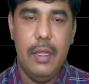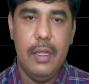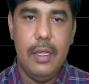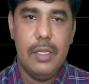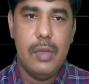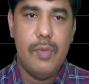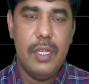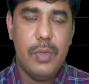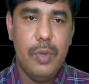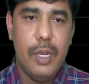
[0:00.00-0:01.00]
So
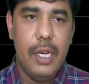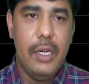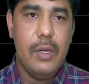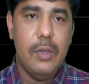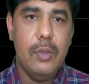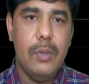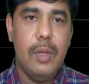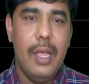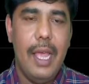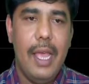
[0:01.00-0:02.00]
first we need to
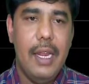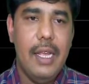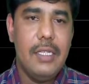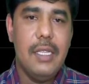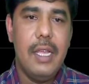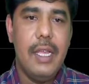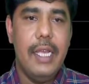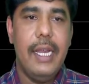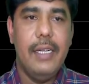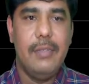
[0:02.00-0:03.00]
arrange the
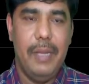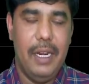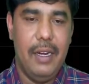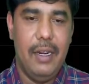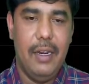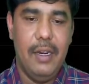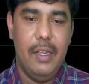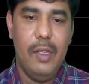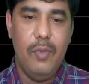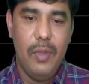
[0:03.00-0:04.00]
8 men.
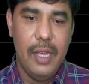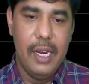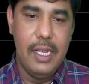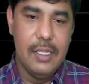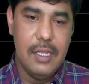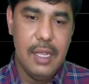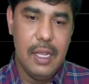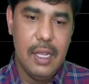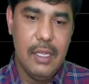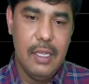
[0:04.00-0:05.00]
If you arrange
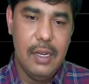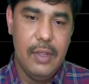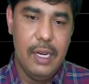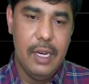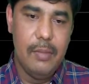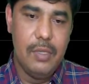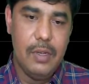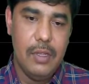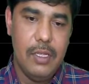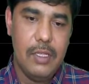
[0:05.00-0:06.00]
the, here you can observe
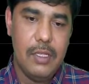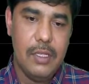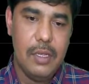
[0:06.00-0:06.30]
this.